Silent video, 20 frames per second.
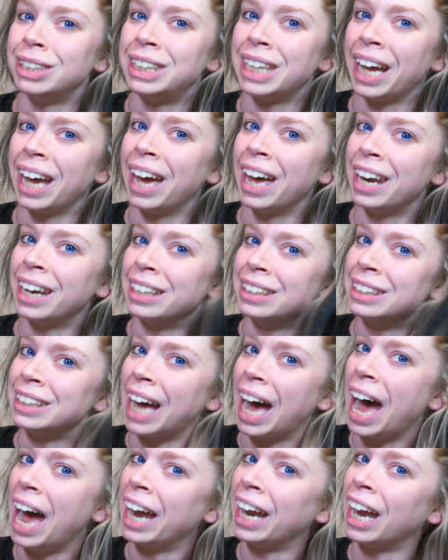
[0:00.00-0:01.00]
dead and
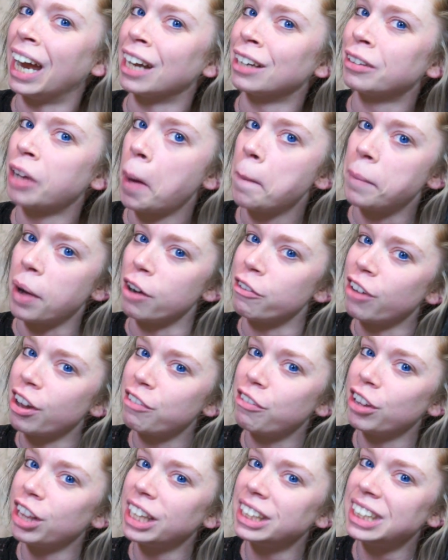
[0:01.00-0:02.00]
dying
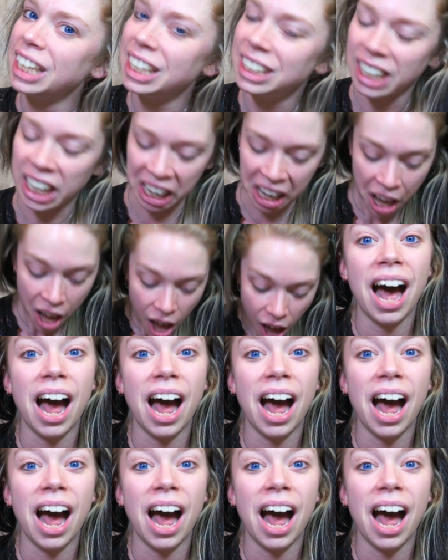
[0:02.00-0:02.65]
perfect for the season.